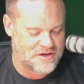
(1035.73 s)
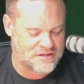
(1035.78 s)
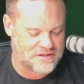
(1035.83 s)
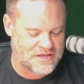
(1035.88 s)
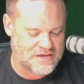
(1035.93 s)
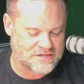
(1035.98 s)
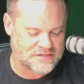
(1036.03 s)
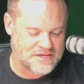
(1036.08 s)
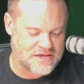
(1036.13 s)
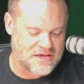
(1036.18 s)
I
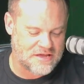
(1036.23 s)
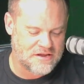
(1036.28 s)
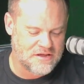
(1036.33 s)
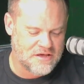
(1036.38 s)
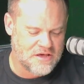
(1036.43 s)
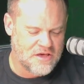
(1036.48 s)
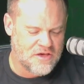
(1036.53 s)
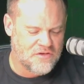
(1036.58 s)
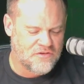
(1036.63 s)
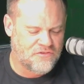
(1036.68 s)
like that.
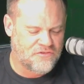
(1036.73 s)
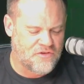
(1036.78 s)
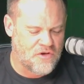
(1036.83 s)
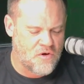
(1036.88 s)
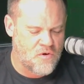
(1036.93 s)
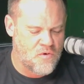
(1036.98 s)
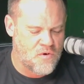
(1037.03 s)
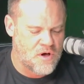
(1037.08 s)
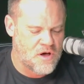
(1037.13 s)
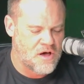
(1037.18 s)

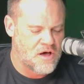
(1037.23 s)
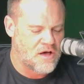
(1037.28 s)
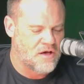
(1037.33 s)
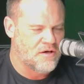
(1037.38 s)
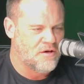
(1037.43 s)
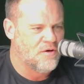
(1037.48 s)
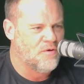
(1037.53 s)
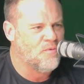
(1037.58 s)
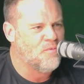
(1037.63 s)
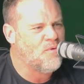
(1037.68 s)
So,
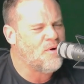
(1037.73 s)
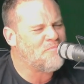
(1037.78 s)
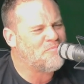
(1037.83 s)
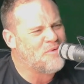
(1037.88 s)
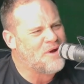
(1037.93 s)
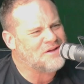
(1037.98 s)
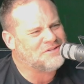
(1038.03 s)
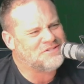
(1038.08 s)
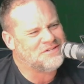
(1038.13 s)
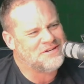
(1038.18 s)
what
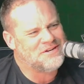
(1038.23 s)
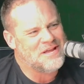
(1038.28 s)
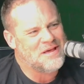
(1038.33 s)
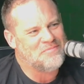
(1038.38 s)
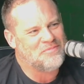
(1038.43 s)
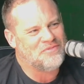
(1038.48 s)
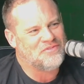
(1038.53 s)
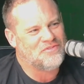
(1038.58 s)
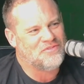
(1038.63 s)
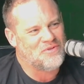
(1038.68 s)
brought you to
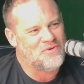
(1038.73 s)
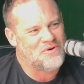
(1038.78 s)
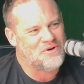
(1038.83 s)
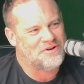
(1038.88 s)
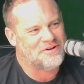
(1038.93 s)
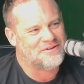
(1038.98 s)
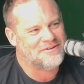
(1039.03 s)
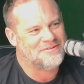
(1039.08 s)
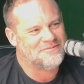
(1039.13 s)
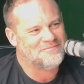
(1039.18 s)
Naples, Florida?